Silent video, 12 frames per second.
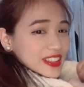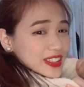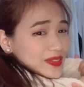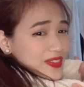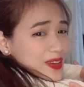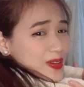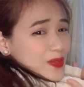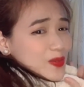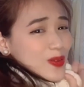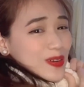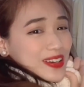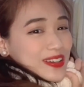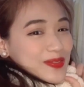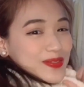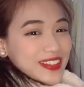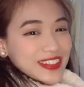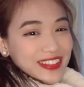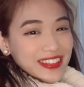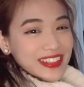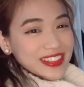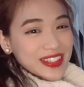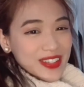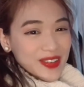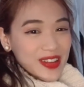Very warm, and it's
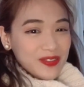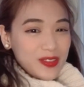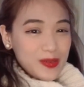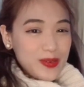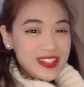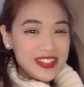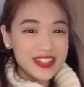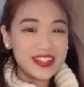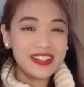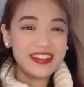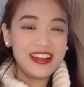great for winter.